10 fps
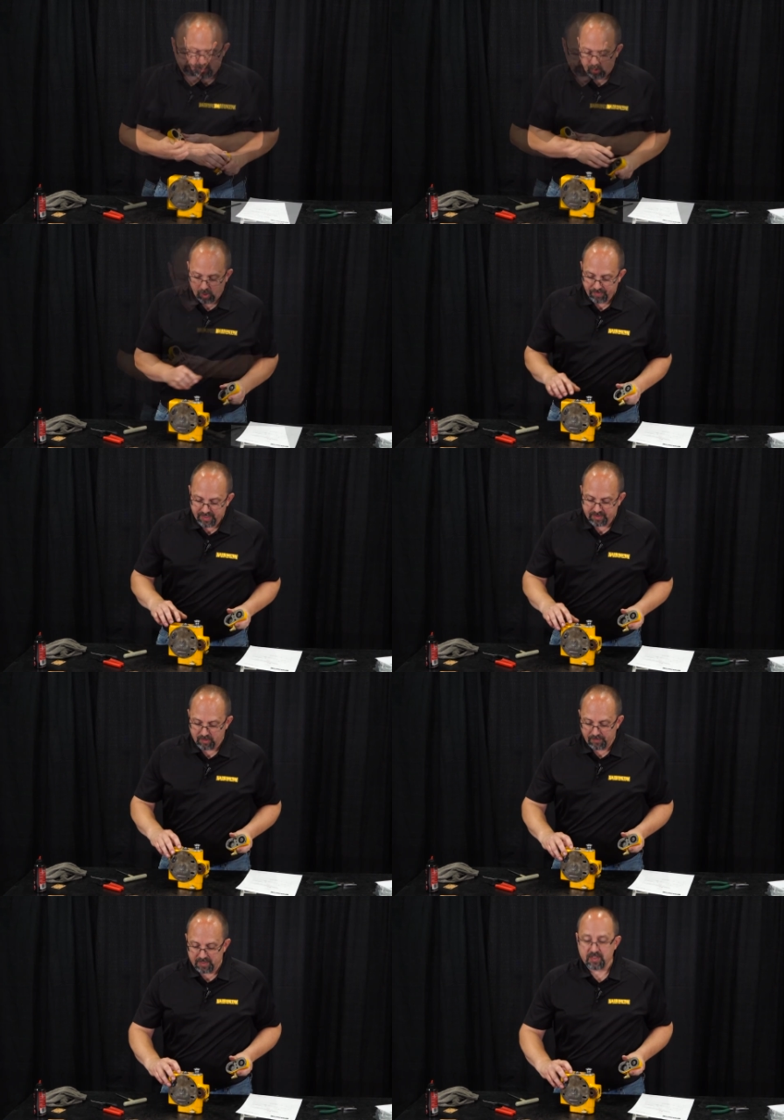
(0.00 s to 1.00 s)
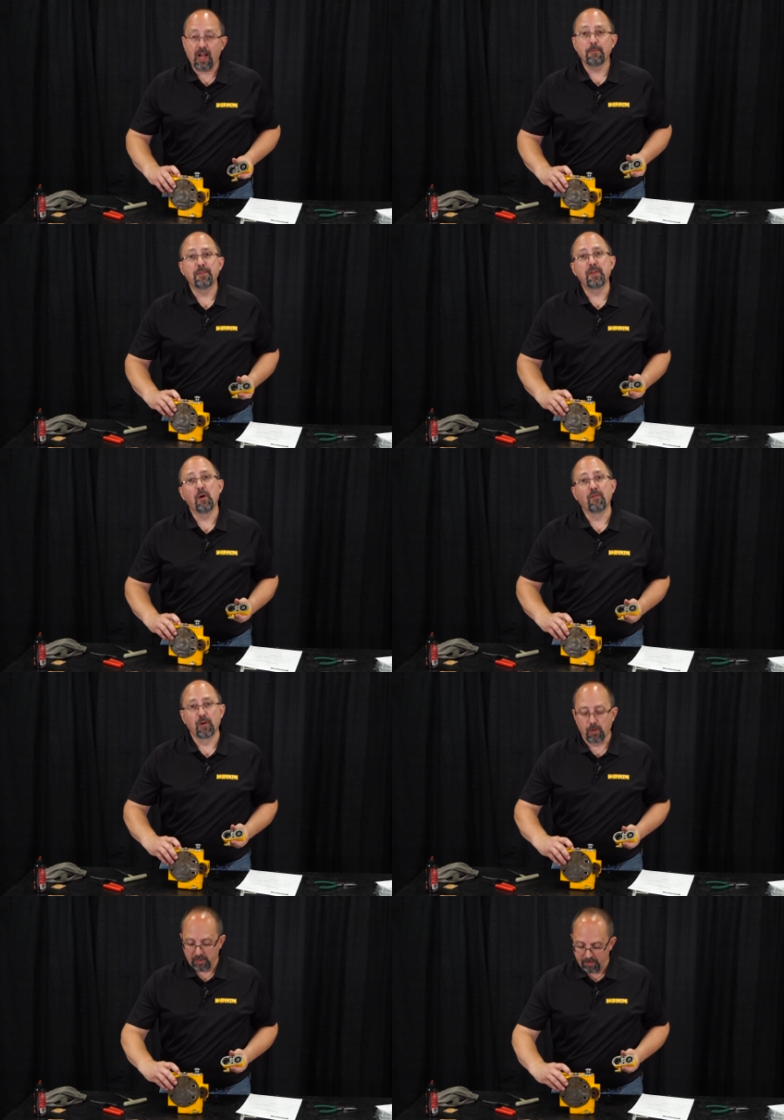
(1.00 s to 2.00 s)
On the side with the
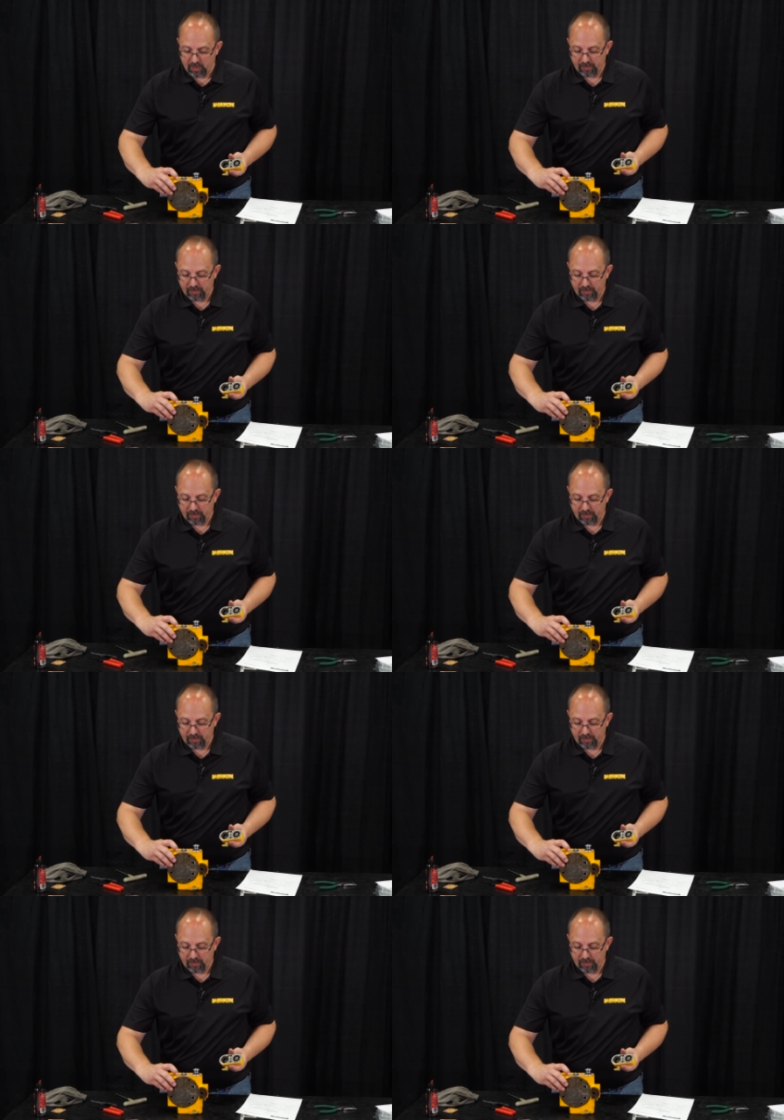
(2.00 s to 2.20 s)
overload limiter,